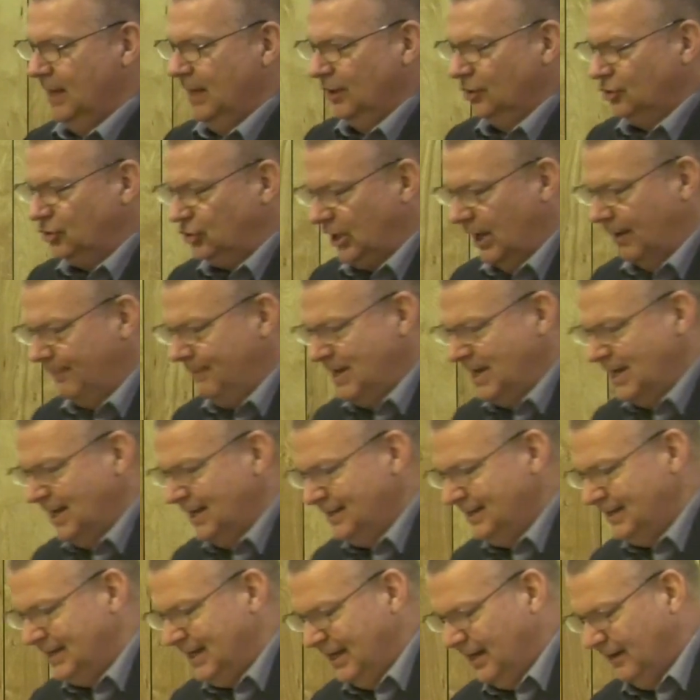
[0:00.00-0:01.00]

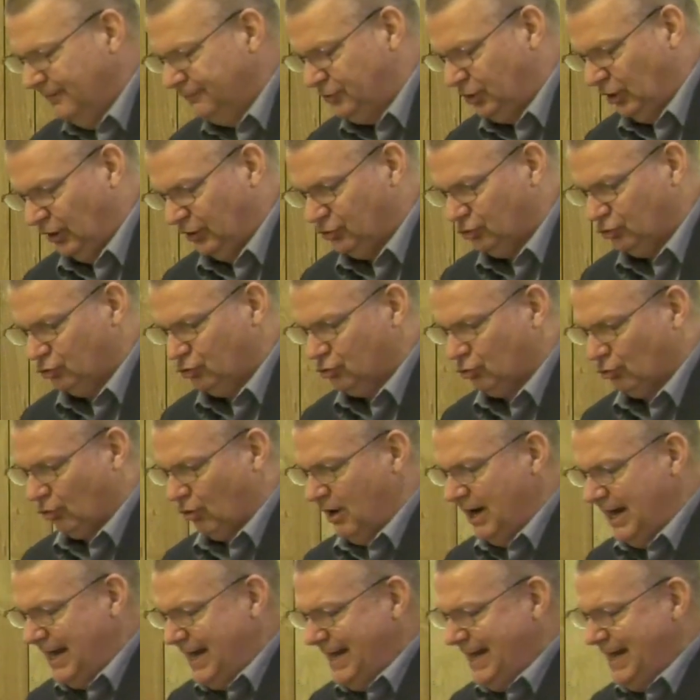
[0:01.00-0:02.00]
Simeon gives us
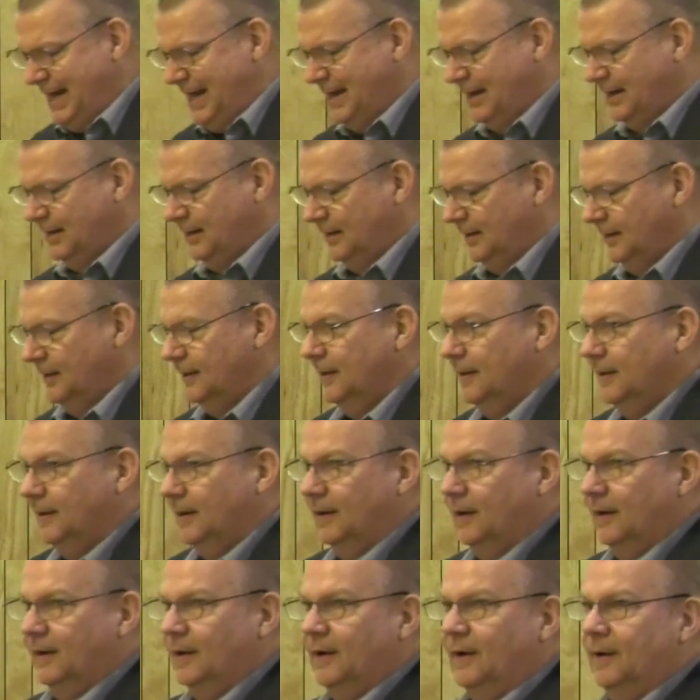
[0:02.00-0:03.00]
three
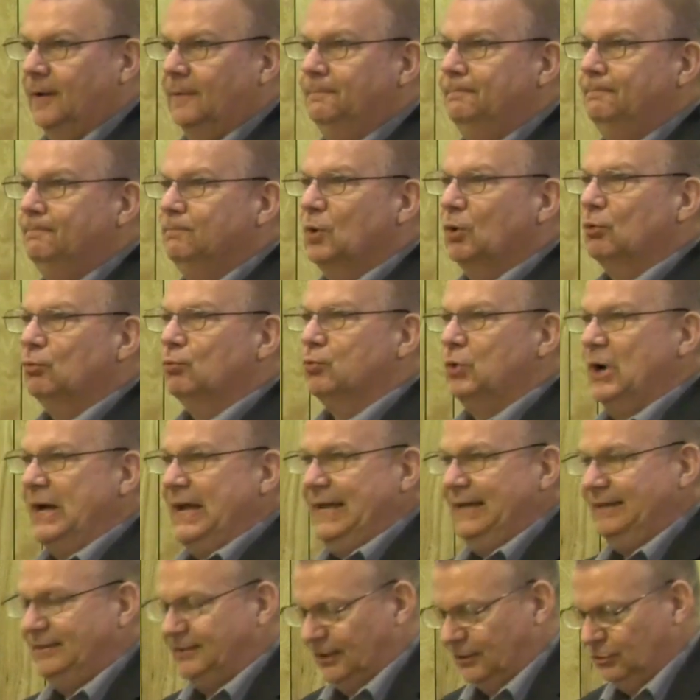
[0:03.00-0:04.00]
um,
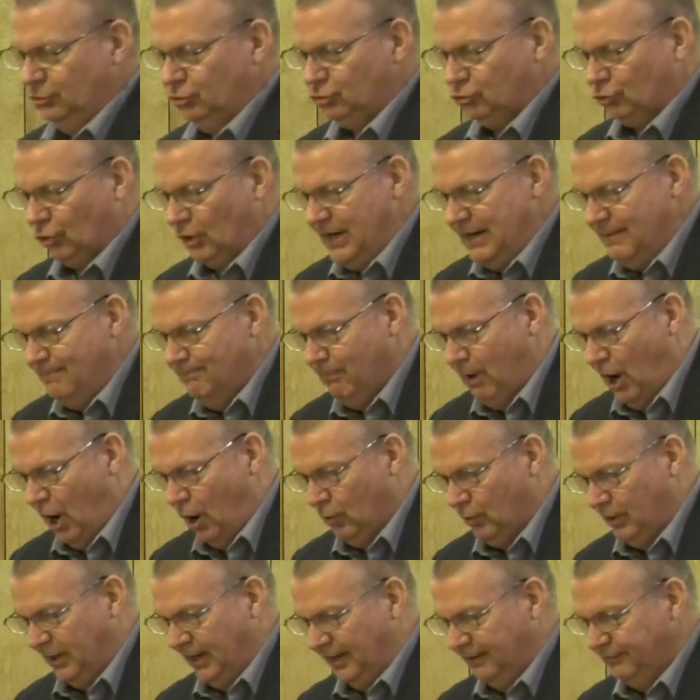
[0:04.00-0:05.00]
reasons, three
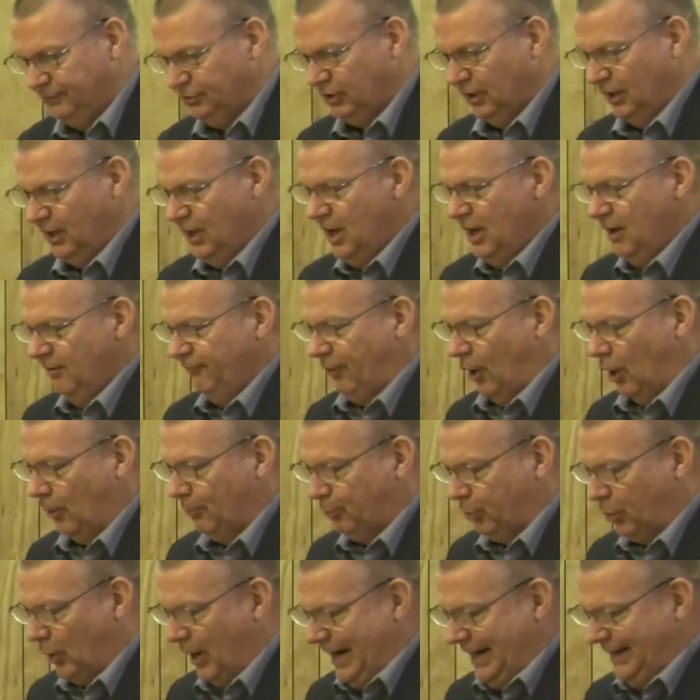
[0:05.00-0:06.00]
motives for
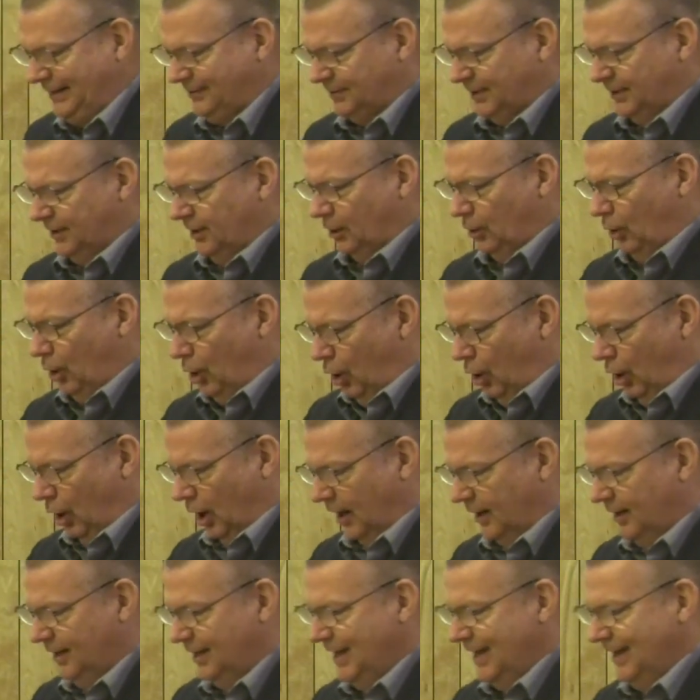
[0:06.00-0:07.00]
praising the
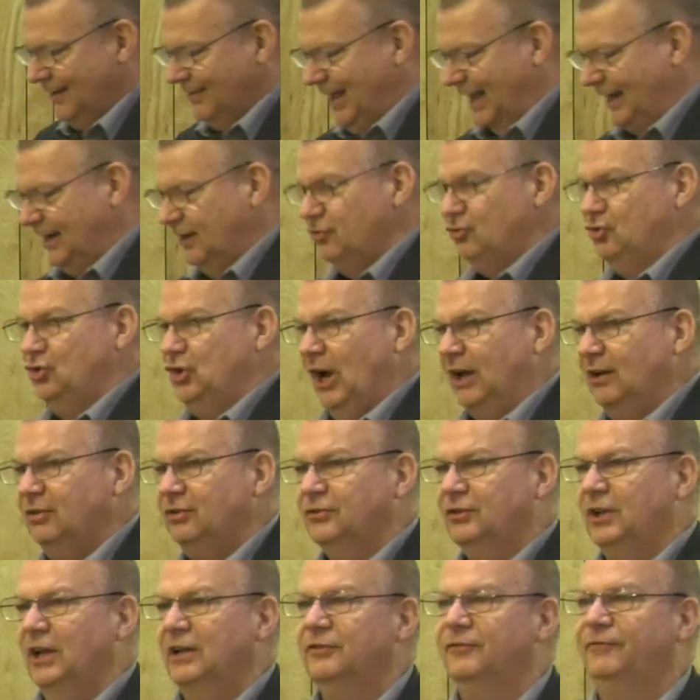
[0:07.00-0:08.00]
Lord that is
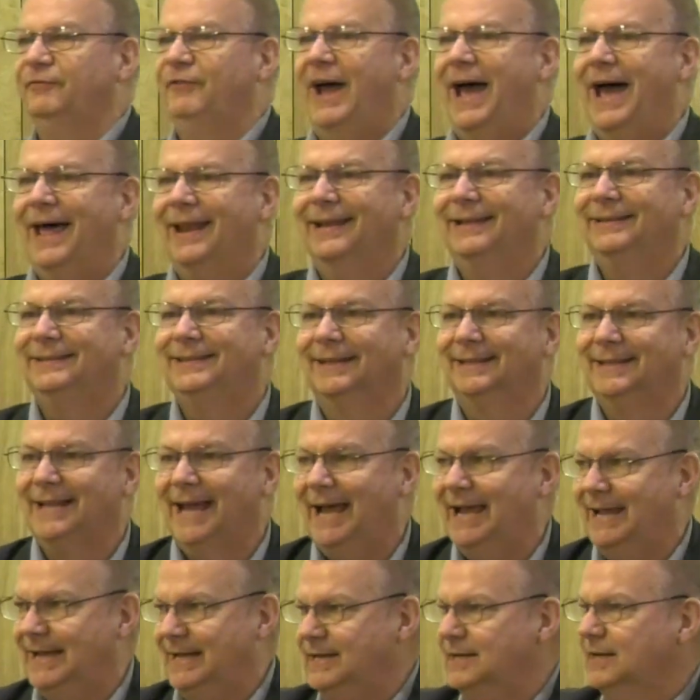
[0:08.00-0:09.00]
just as valid
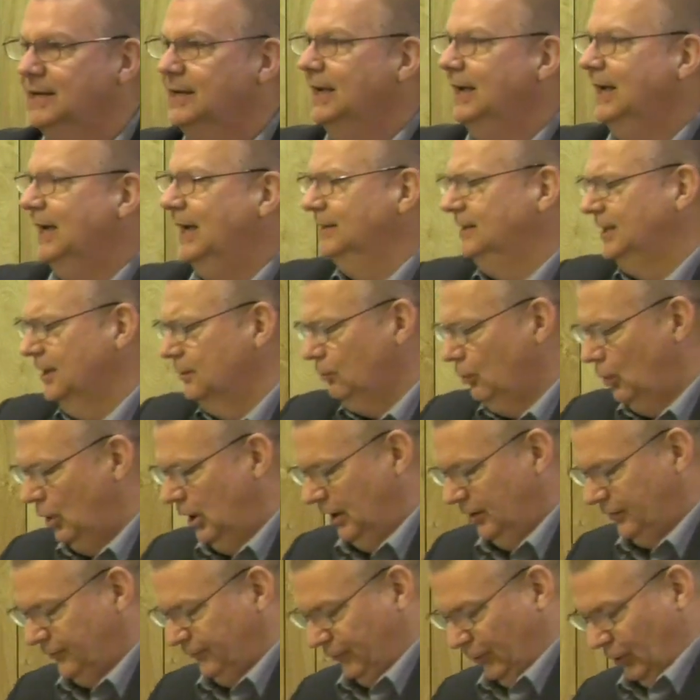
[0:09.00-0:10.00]
today as it
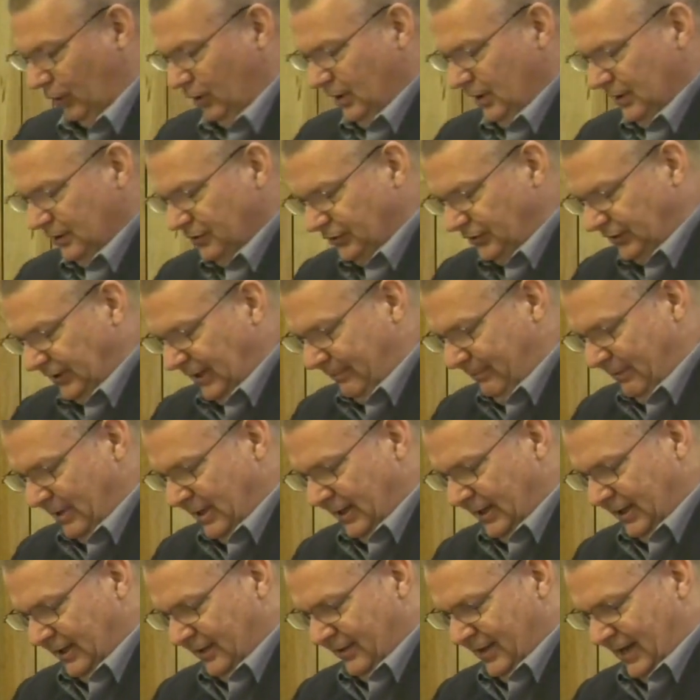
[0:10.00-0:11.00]
was for
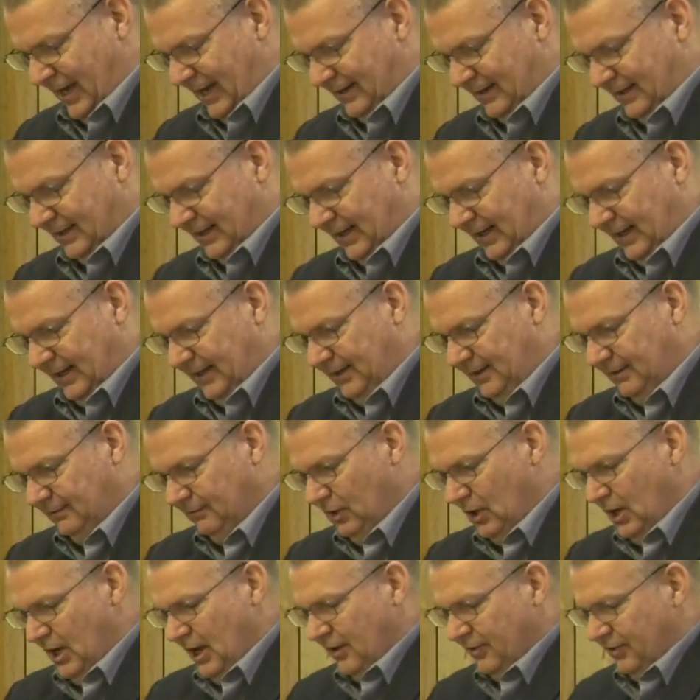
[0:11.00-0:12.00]
Simeon in that day.
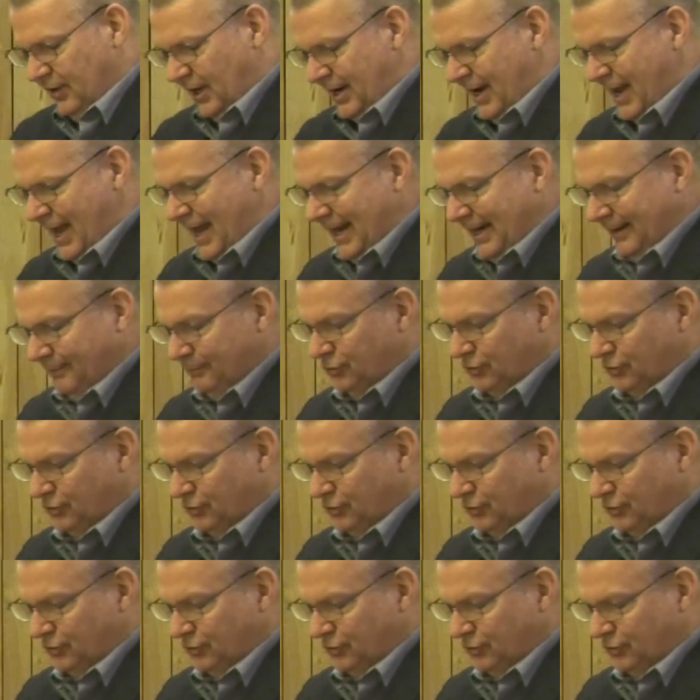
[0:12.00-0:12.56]
The name